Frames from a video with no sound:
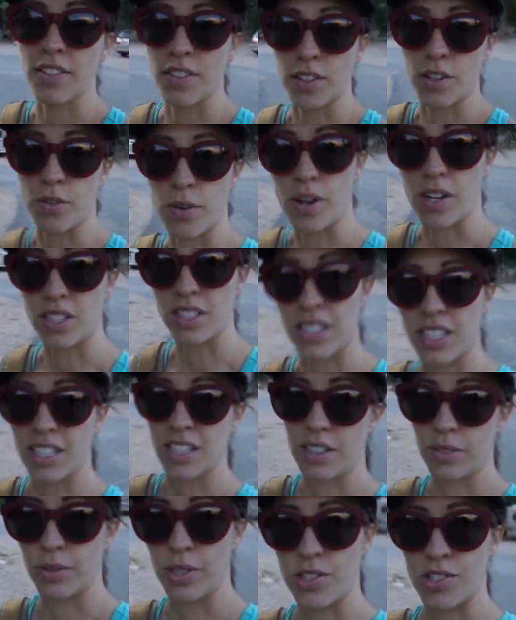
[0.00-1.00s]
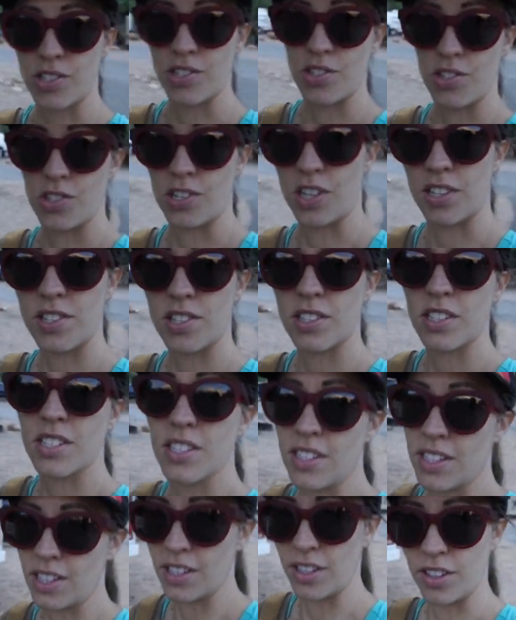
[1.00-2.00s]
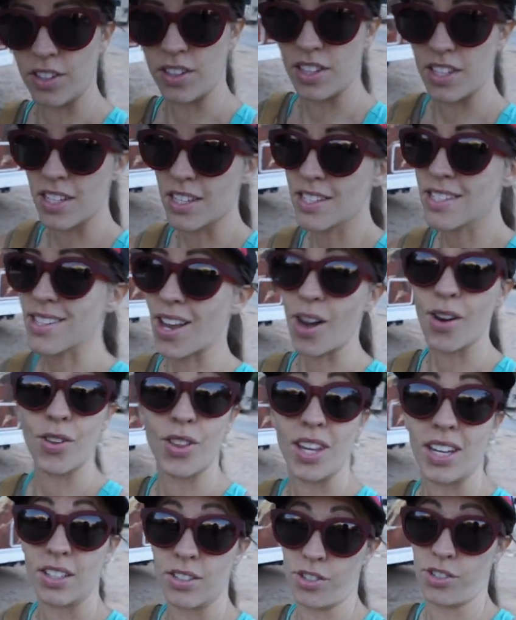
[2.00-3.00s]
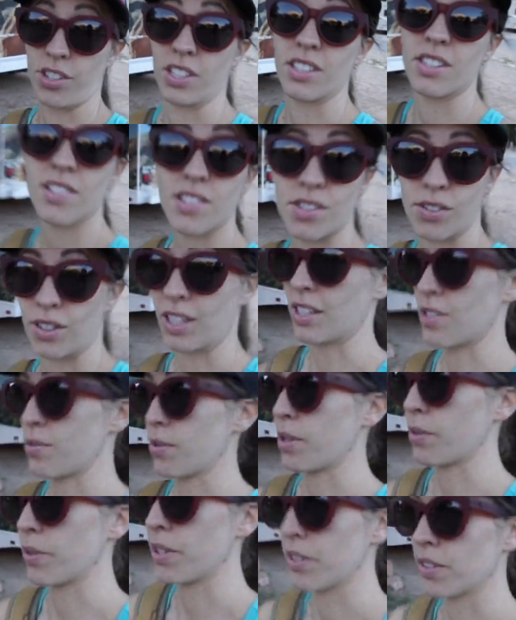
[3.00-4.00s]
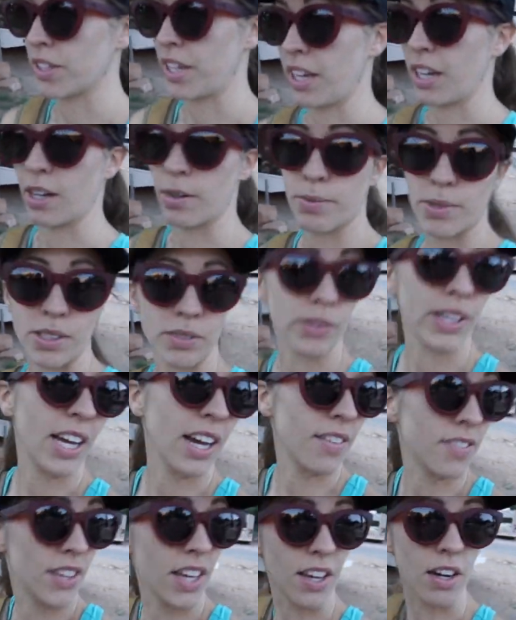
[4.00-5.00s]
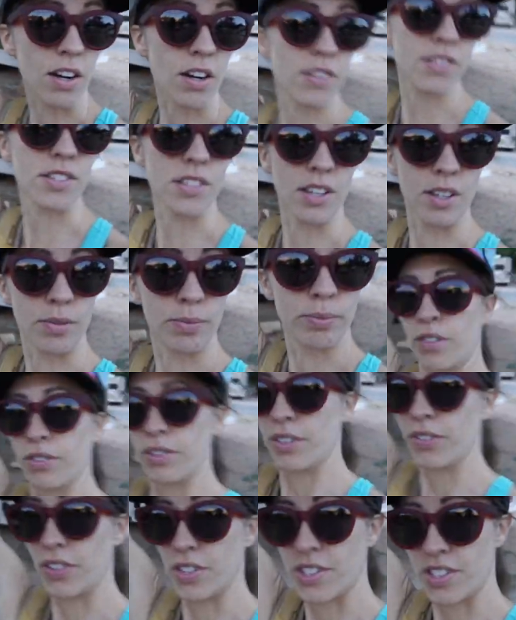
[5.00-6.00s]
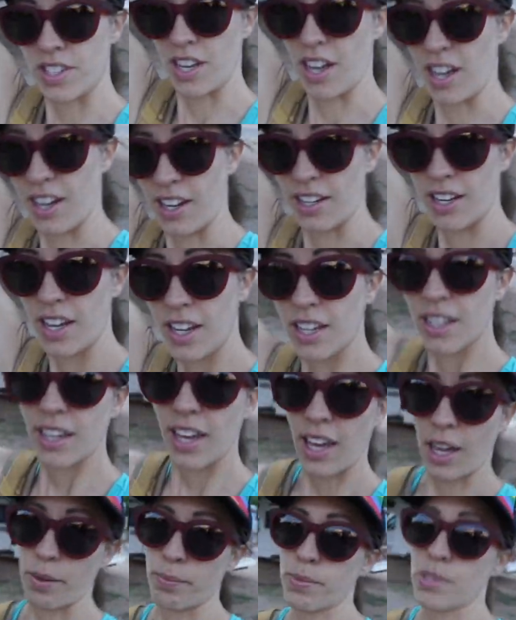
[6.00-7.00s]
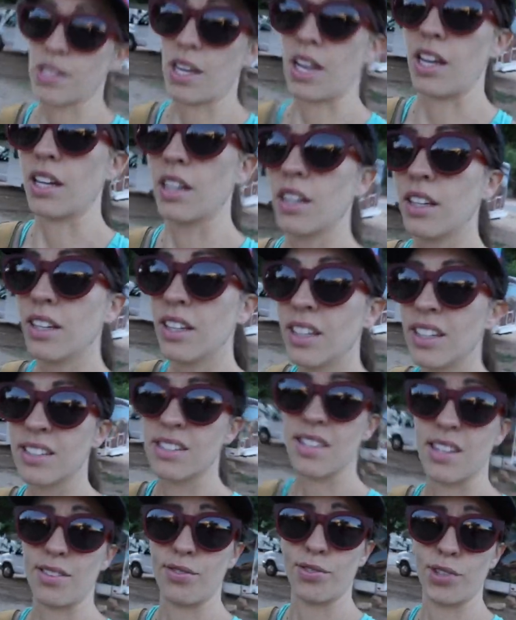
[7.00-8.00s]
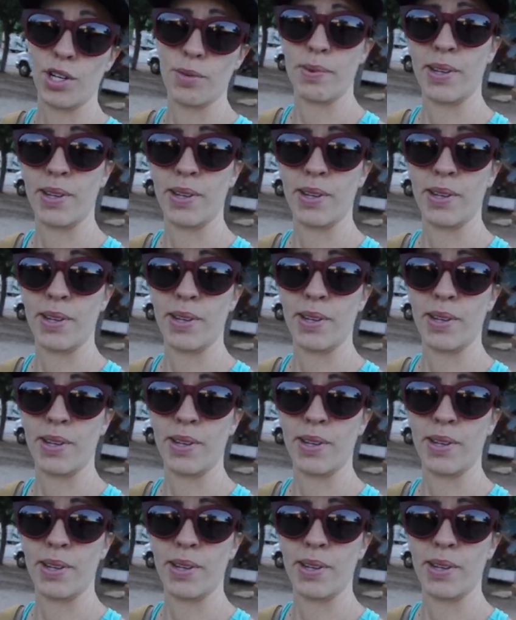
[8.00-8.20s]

at the Quality Inn, which is just near the south entrance. So, that's where we are camped, and we have that awesome riverside campsite. It's like 40